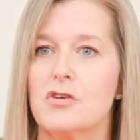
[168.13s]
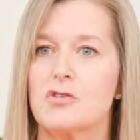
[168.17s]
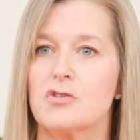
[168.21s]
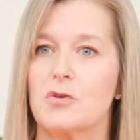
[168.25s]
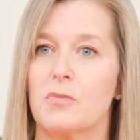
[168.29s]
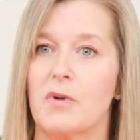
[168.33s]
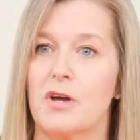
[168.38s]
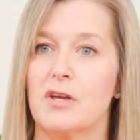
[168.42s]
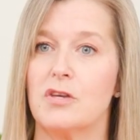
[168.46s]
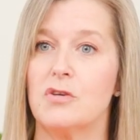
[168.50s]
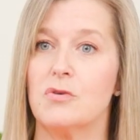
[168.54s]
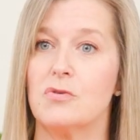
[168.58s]

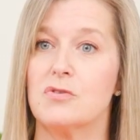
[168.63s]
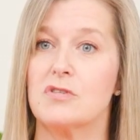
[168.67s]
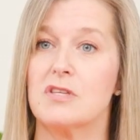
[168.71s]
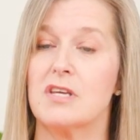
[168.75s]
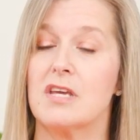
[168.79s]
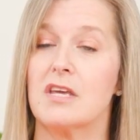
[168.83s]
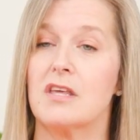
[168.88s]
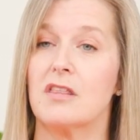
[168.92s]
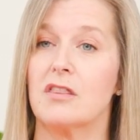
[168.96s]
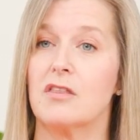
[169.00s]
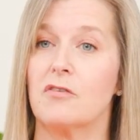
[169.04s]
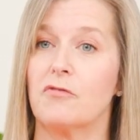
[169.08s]
So by
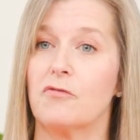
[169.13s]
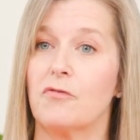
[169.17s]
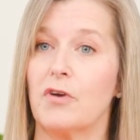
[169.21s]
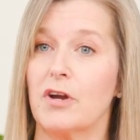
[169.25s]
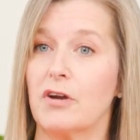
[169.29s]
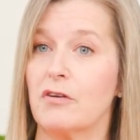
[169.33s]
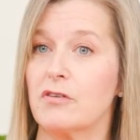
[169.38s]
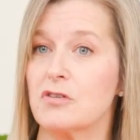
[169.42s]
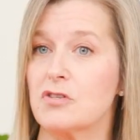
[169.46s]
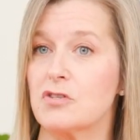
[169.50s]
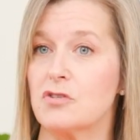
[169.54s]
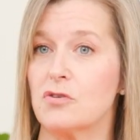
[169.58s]
using the
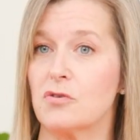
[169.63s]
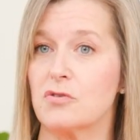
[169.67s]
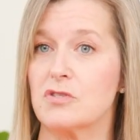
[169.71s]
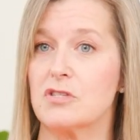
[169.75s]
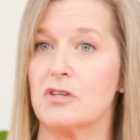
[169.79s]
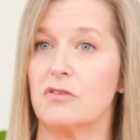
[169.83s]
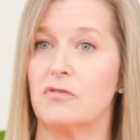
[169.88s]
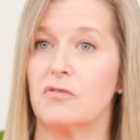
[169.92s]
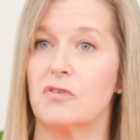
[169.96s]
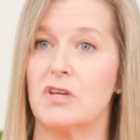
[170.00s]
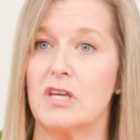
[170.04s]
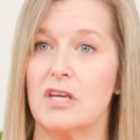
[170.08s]
fragrance notes
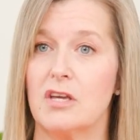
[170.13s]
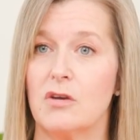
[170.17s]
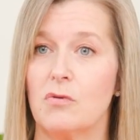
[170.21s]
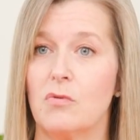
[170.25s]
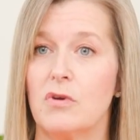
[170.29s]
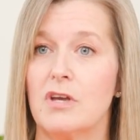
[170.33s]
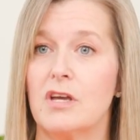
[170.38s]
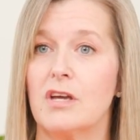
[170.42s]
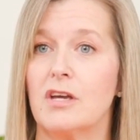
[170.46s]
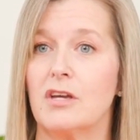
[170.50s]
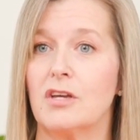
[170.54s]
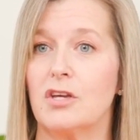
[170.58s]
of
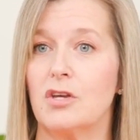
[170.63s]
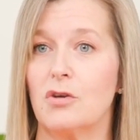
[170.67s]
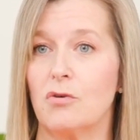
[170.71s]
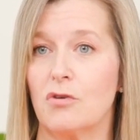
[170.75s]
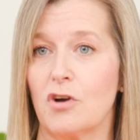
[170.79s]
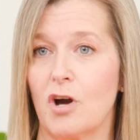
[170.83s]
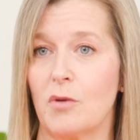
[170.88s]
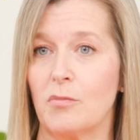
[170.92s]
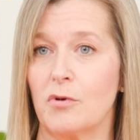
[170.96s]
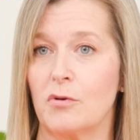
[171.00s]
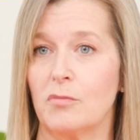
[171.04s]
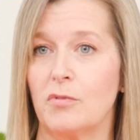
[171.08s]
kiwi and
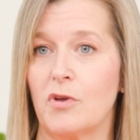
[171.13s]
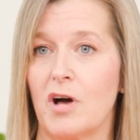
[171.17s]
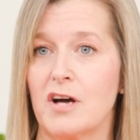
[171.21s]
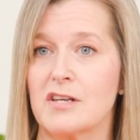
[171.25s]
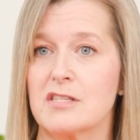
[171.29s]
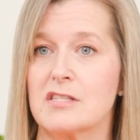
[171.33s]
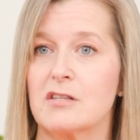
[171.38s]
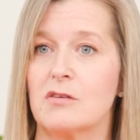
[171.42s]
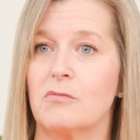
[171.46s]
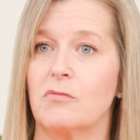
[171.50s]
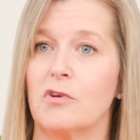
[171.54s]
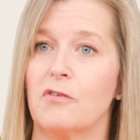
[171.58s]
cucumber
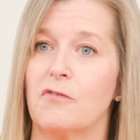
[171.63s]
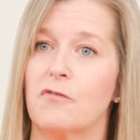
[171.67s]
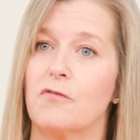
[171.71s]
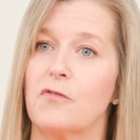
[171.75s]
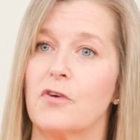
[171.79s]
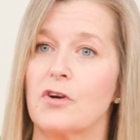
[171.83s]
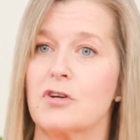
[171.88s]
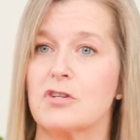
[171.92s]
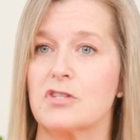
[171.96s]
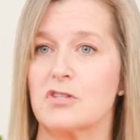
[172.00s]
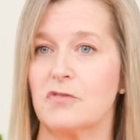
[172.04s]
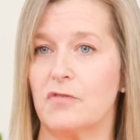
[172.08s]
blossom, we
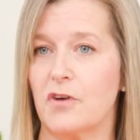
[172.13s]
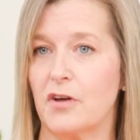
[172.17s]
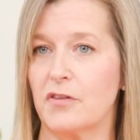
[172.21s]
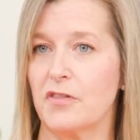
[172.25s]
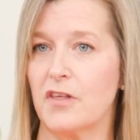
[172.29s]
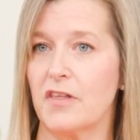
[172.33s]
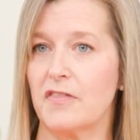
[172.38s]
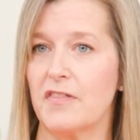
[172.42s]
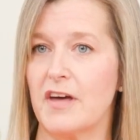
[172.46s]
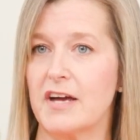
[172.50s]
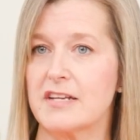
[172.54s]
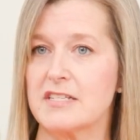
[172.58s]
first felt
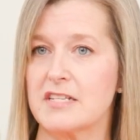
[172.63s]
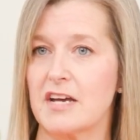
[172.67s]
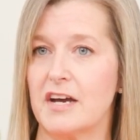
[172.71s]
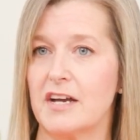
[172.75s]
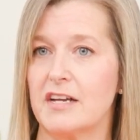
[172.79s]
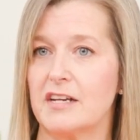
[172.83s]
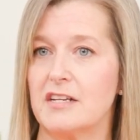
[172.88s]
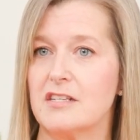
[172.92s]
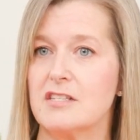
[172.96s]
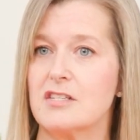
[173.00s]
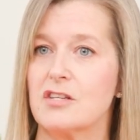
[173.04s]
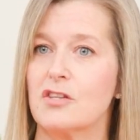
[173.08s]
that that
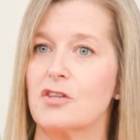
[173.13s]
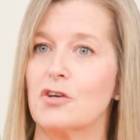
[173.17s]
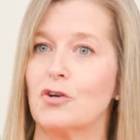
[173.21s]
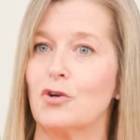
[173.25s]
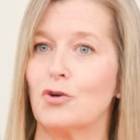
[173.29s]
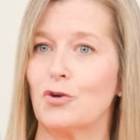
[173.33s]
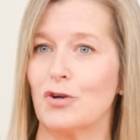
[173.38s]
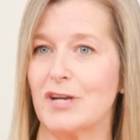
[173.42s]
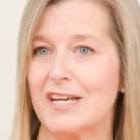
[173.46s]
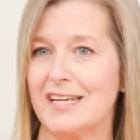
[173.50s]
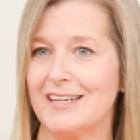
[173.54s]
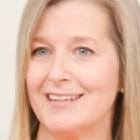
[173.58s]
tied into the
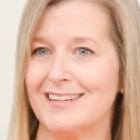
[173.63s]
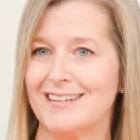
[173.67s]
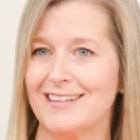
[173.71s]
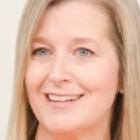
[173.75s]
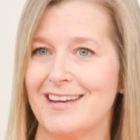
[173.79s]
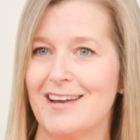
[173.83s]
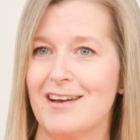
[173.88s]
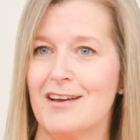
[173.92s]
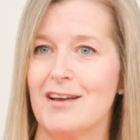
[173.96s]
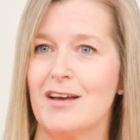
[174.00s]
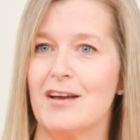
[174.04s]
green